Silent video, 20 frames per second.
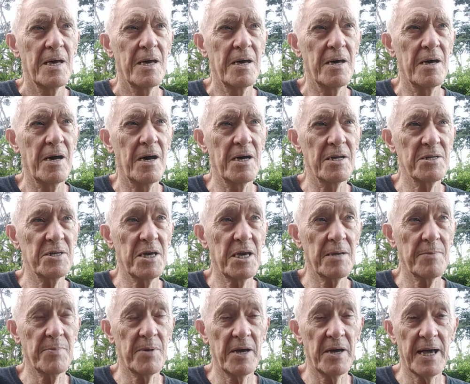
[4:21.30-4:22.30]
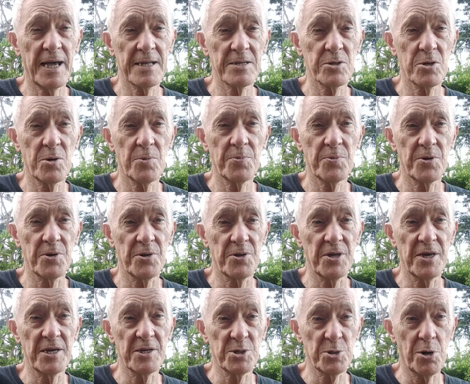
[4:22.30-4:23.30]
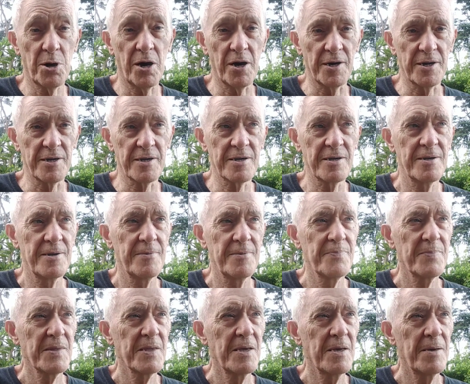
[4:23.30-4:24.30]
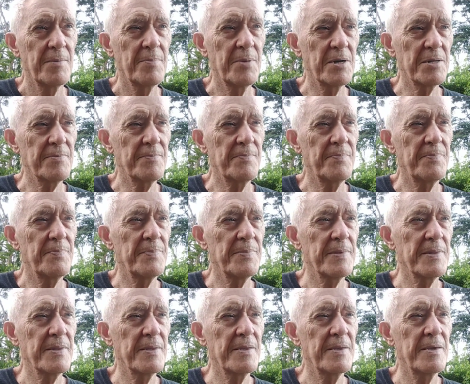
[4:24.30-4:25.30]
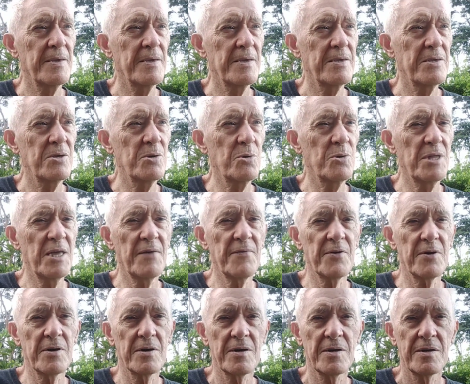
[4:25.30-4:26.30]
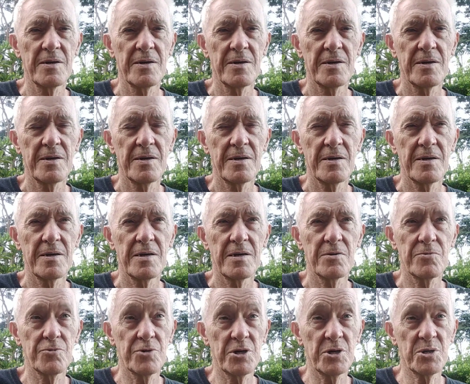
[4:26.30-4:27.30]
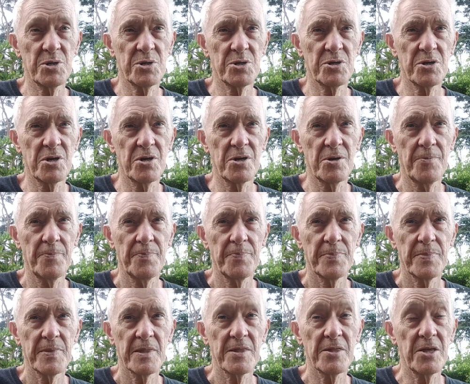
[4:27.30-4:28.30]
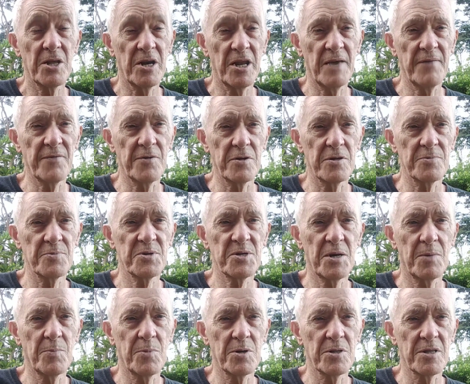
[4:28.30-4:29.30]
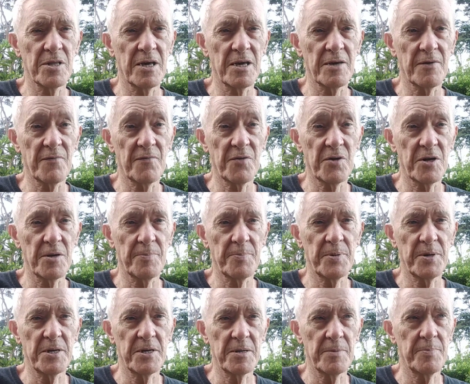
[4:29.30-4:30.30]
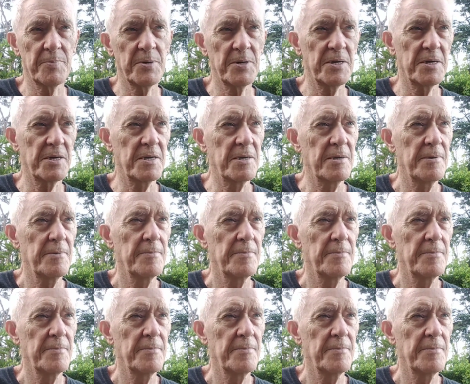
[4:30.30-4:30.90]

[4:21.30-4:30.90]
I take my hat off that they're trying, but you'll never reach the level of someone like Filipina P.